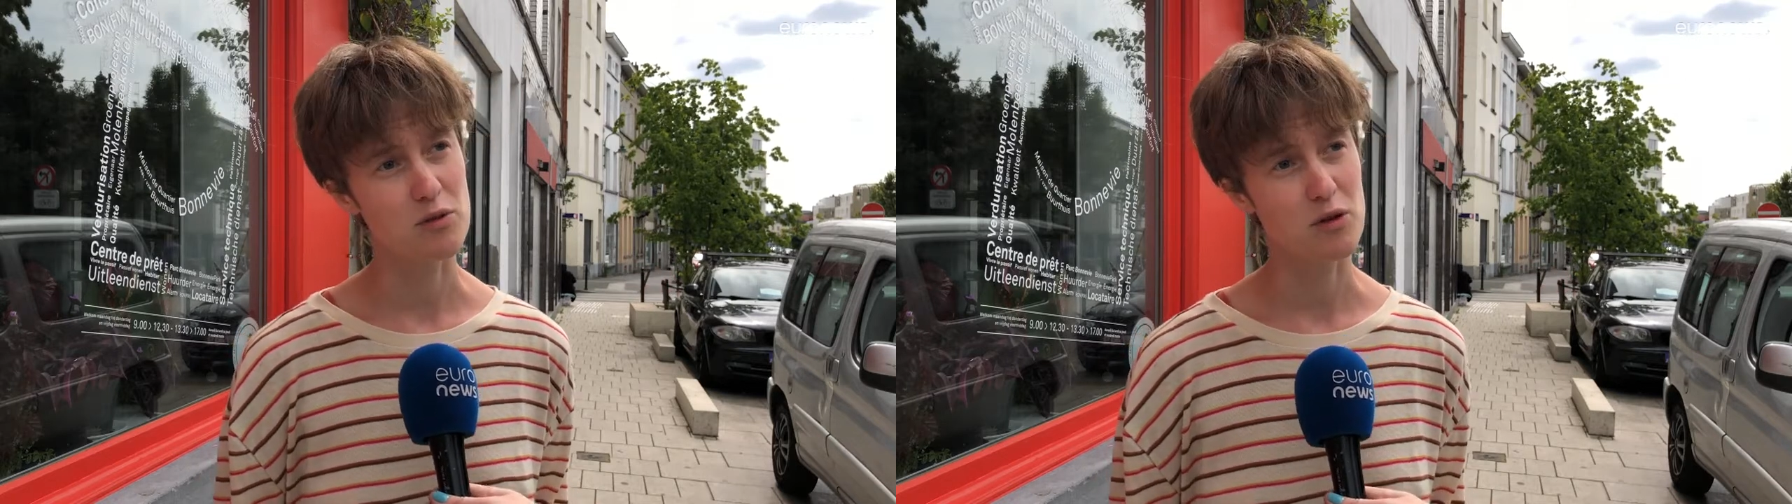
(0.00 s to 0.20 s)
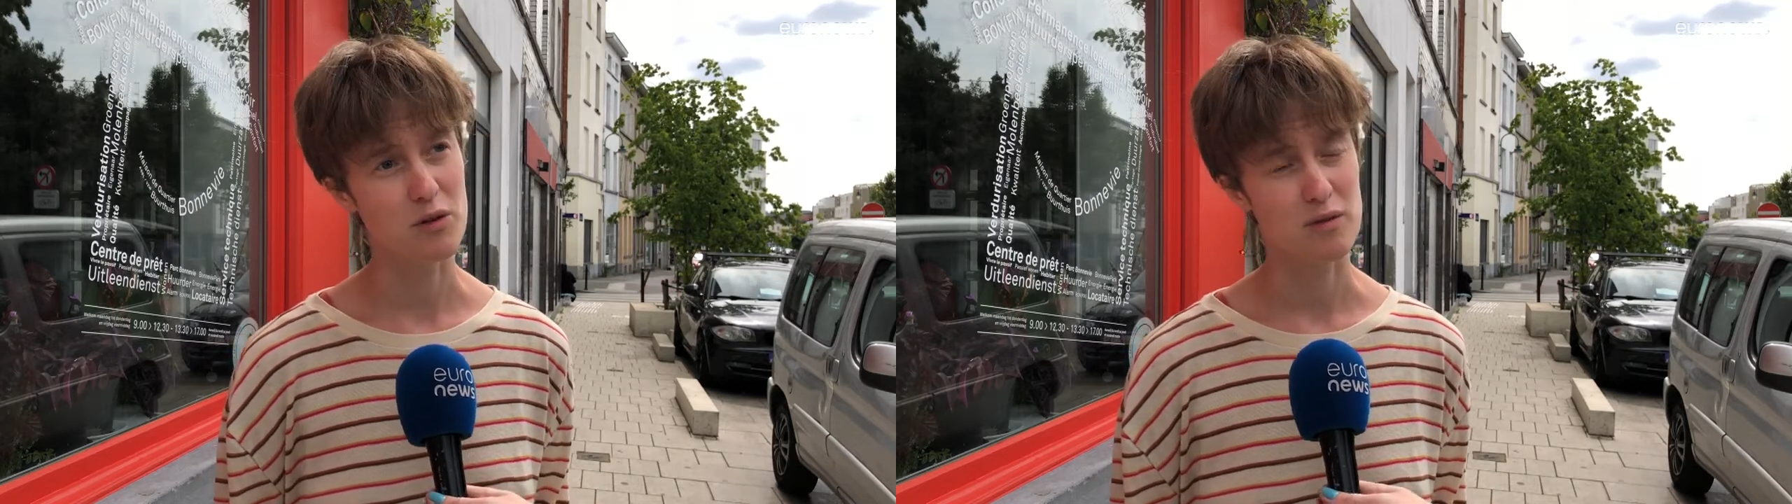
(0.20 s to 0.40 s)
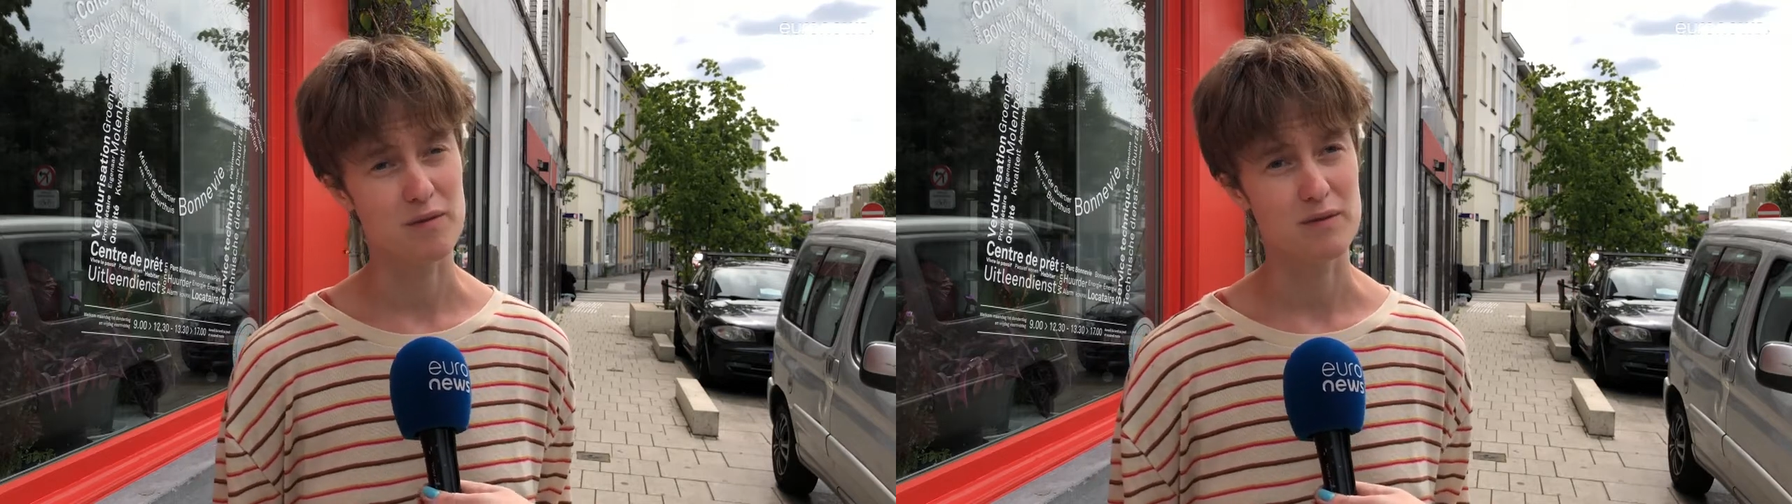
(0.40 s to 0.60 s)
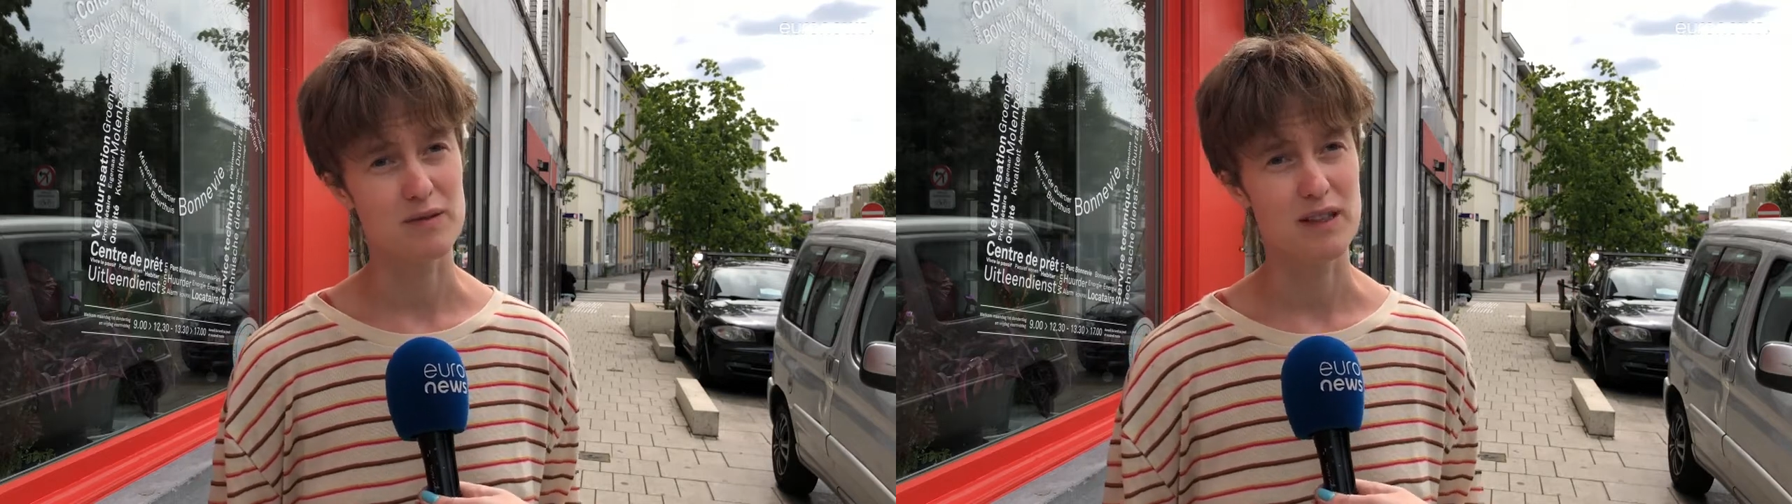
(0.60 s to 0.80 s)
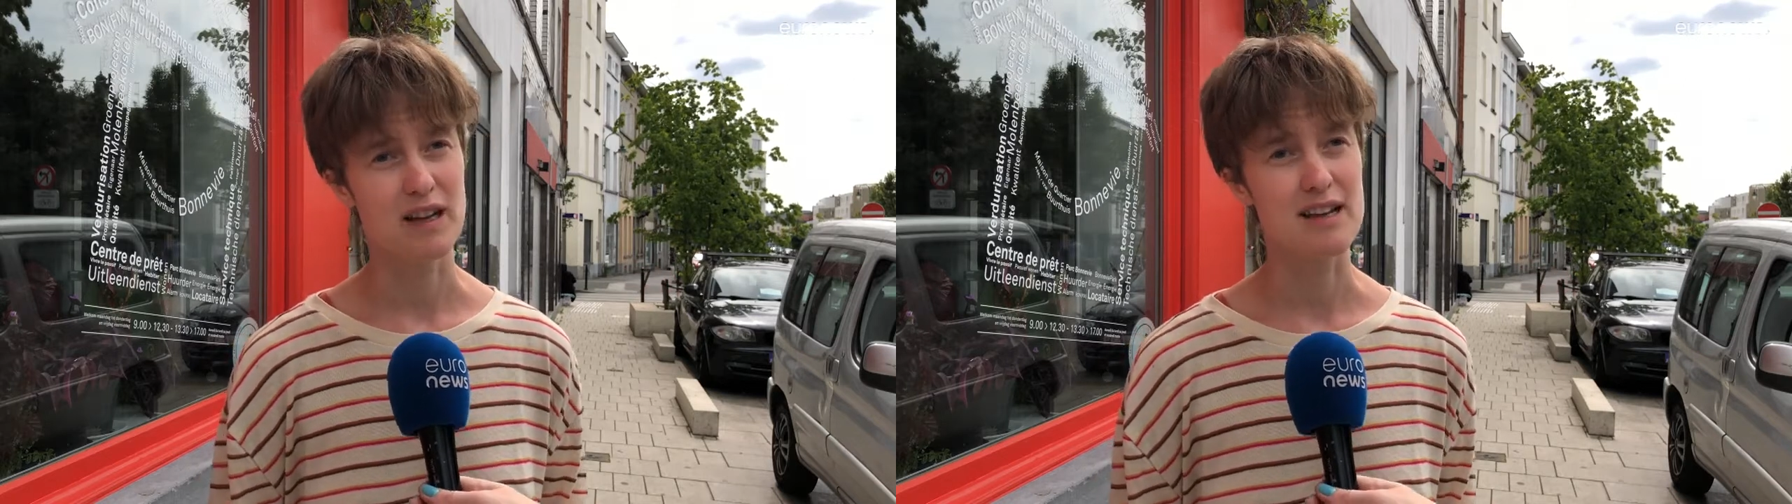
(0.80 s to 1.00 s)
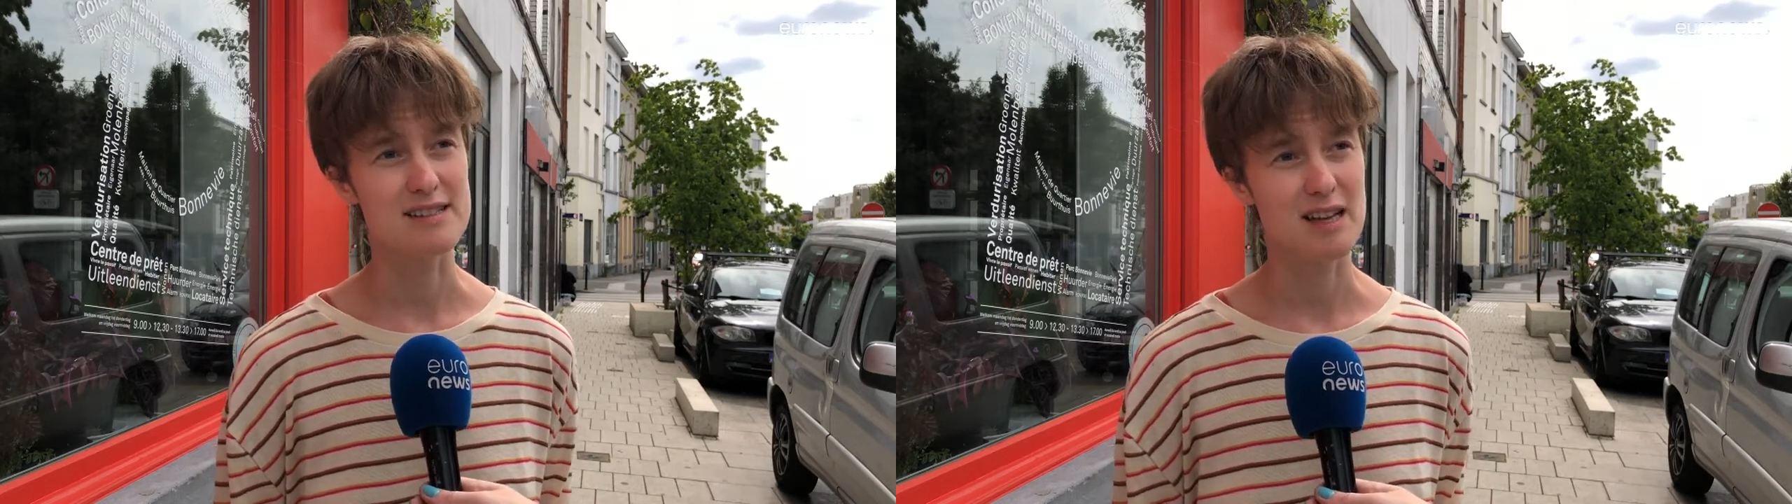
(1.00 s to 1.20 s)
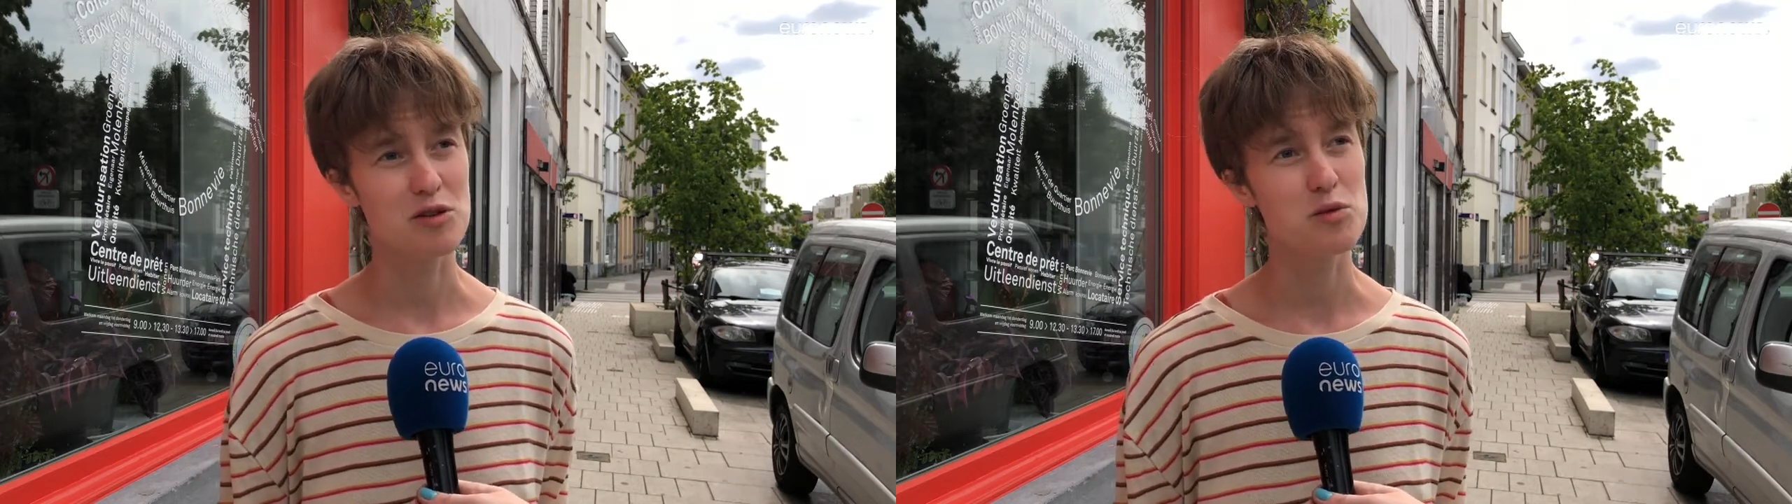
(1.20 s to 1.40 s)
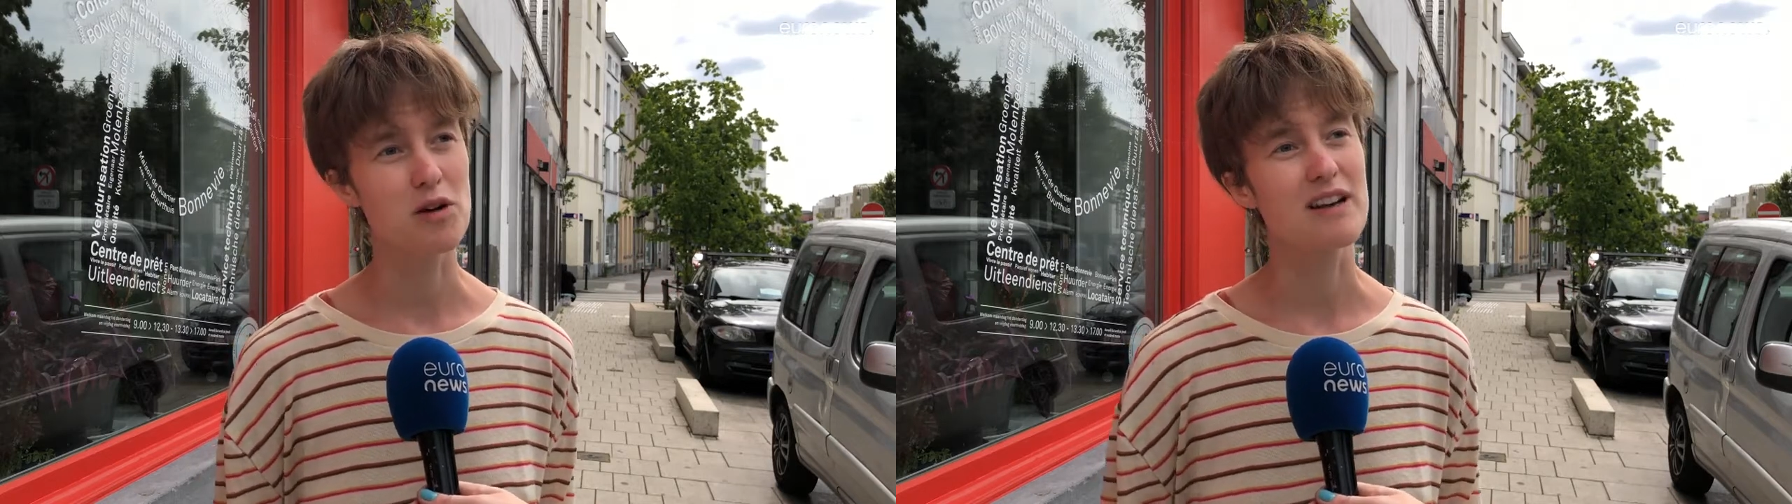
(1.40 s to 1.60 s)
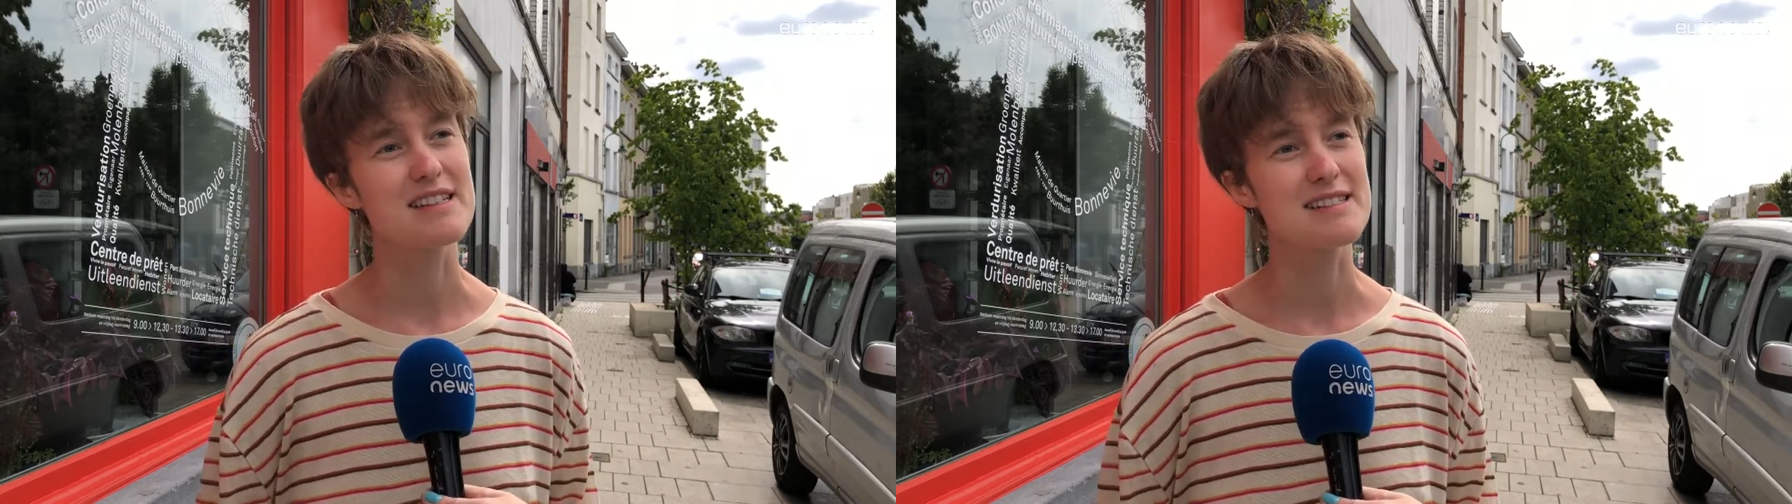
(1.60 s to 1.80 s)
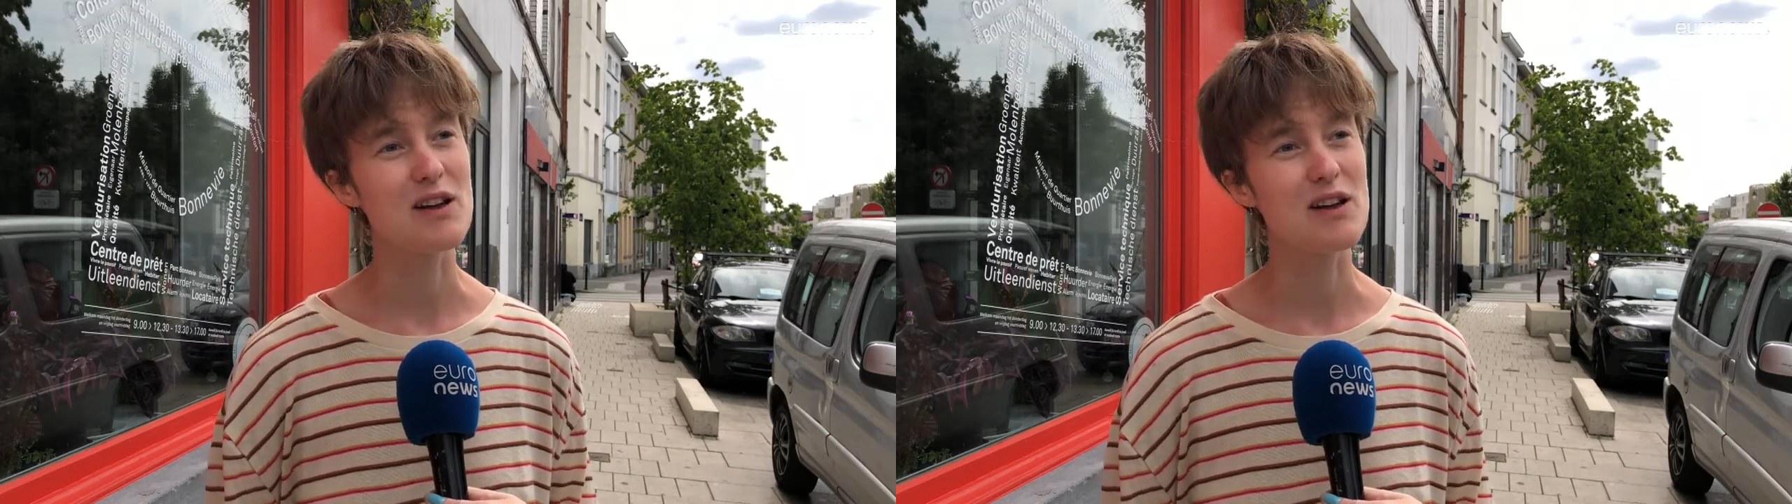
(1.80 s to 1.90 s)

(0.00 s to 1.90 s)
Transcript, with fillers: to visit filthy places.